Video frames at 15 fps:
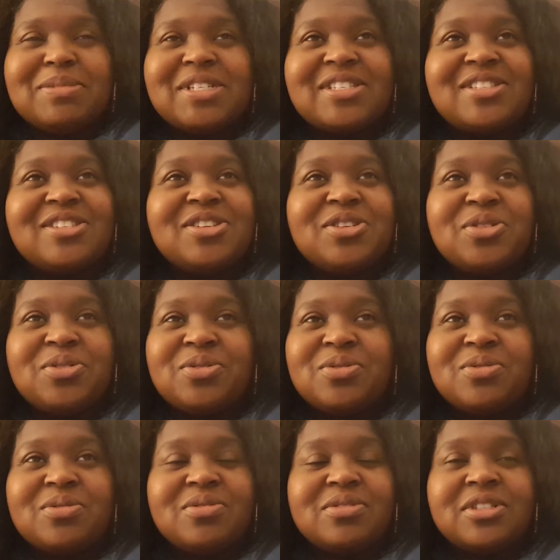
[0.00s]
but I'm
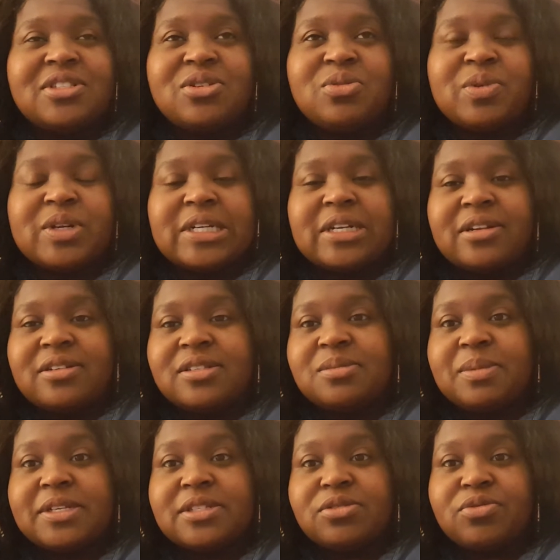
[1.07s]
still still working
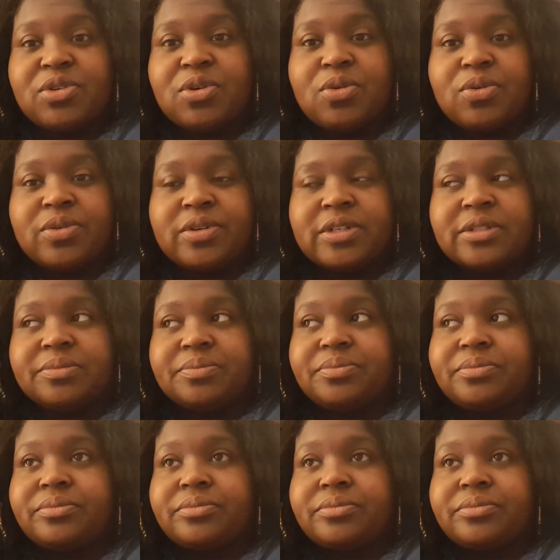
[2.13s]
on a space to record